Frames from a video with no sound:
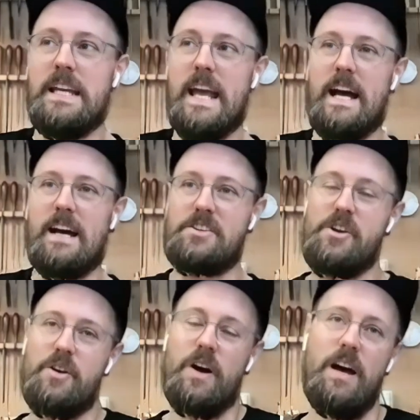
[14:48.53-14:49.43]
Yeah,
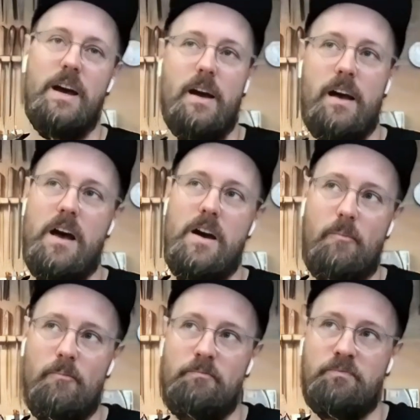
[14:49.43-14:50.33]
so
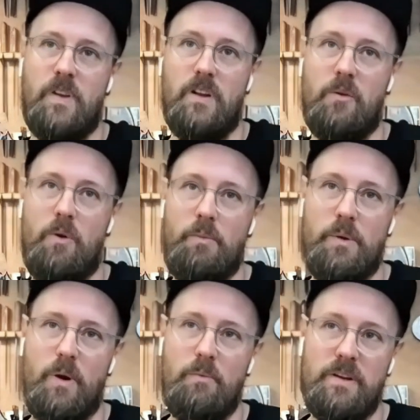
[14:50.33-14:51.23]

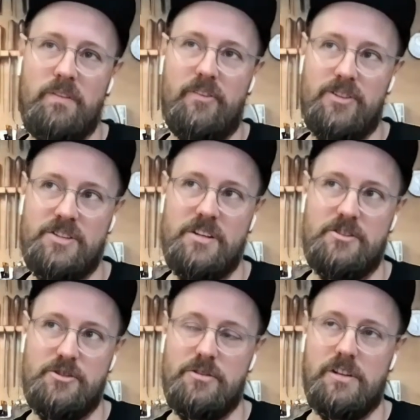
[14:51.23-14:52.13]
when we first
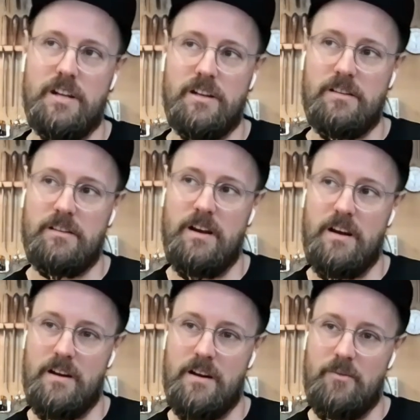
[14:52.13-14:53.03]
started talking
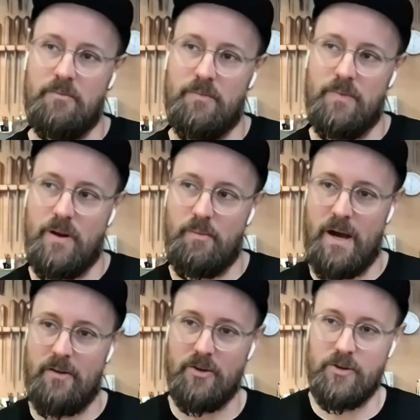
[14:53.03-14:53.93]

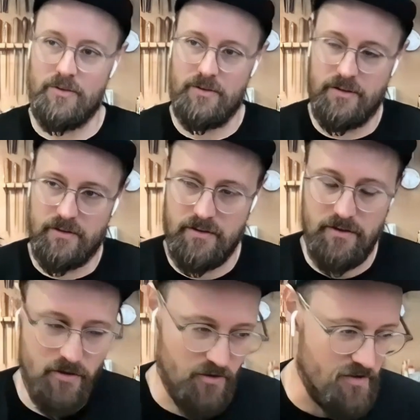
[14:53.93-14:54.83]
about your
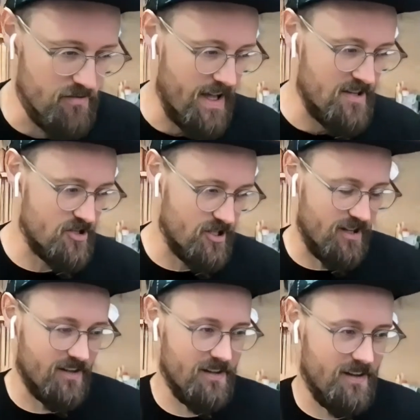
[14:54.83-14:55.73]
new
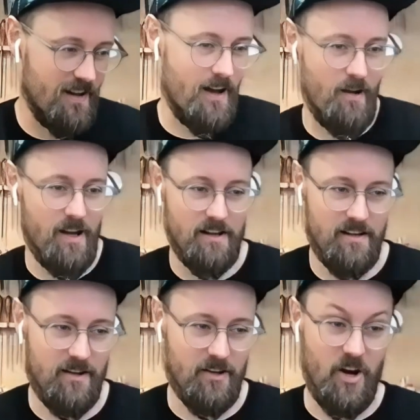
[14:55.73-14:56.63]
venture,
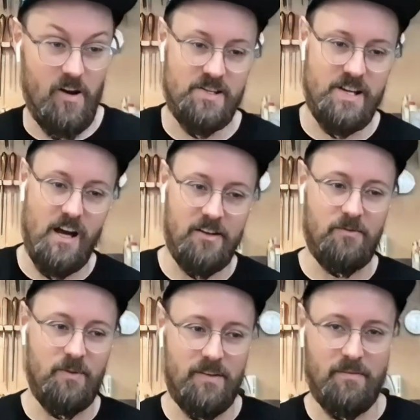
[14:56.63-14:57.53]
it
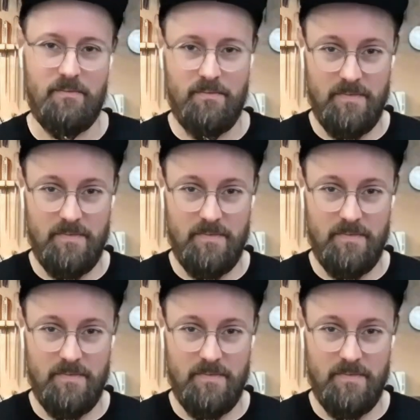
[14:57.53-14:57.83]
coincided with